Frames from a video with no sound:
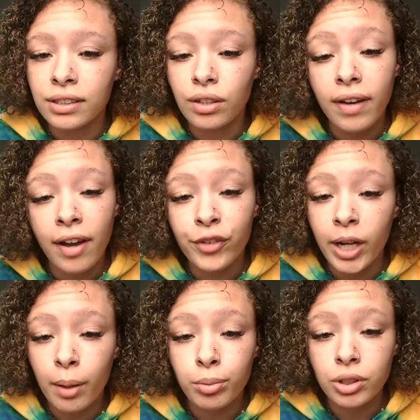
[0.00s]
of every
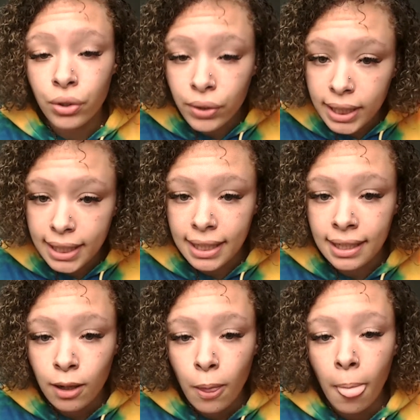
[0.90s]
opportunity,
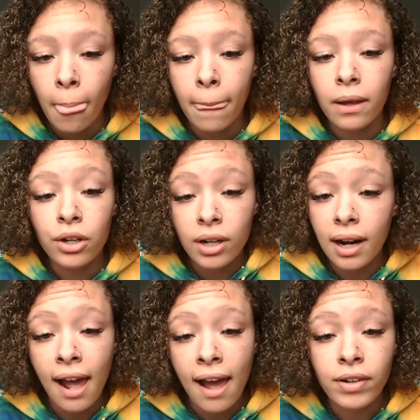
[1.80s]
you're
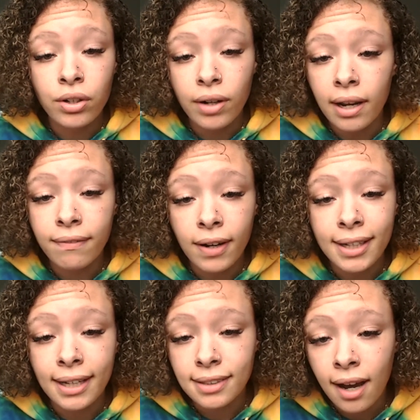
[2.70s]
gonna have a great
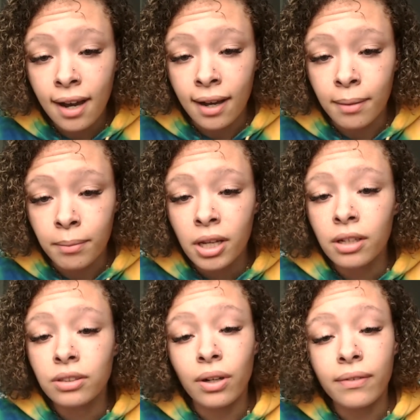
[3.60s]
fucking time.
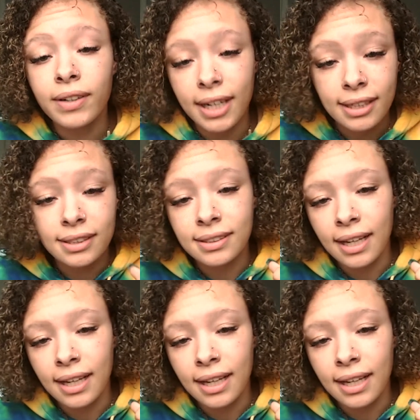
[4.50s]
Don't forget to stay